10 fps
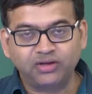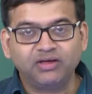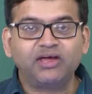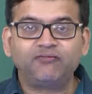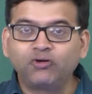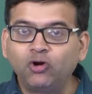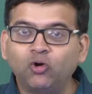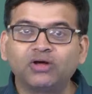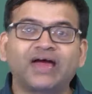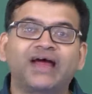if you
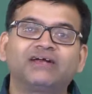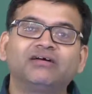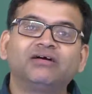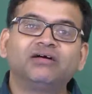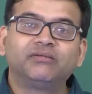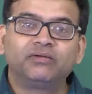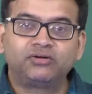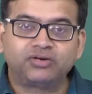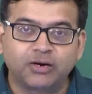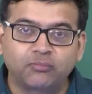look at
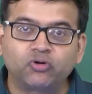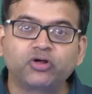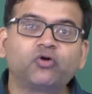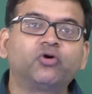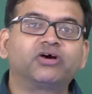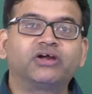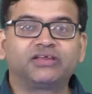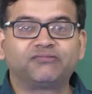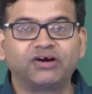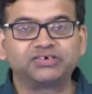turbo decoder as a
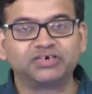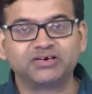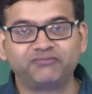function of